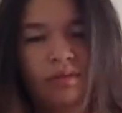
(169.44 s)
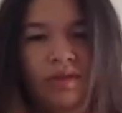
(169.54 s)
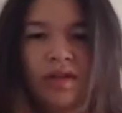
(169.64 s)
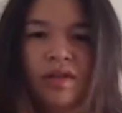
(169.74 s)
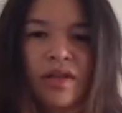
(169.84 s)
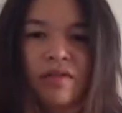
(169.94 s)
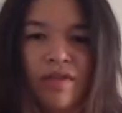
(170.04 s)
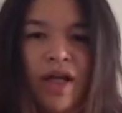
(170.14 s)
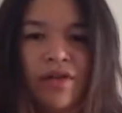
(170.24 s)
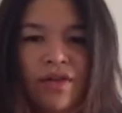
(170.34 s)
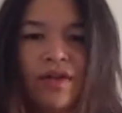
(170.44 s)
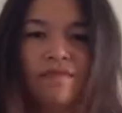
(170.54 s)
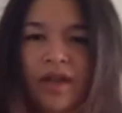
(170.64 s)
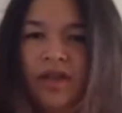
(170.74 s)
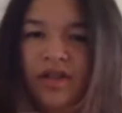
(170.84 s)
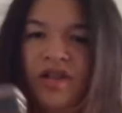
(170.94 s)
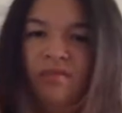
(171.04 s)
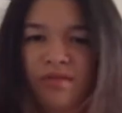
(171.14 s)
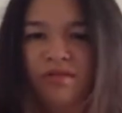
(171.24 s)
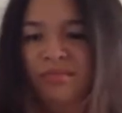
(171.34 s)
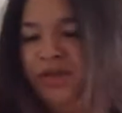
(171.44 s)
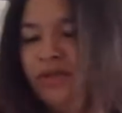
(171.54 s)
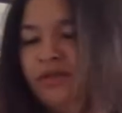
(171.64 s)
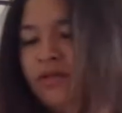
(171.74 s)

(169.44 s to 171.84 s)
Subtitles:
would rather live in the suburbs.